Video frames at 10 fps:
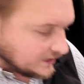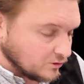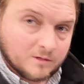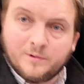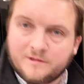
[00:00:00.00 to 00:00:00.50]
and
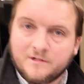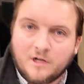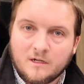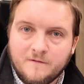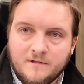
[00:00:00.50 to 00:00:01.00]
you want to put their
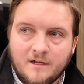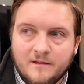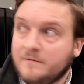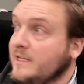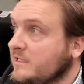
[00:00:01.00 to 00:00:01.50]
dog food
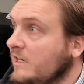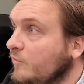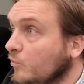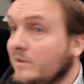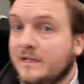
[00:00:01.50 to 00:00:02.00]
down there, that's kind
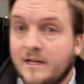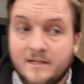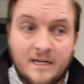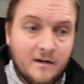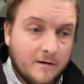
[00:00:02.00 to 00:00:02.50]
of a really
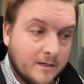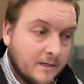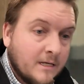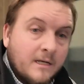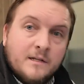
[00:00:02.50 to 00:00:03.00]
nice area
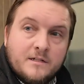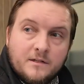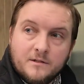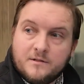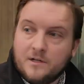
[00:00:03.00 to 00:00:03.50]
to do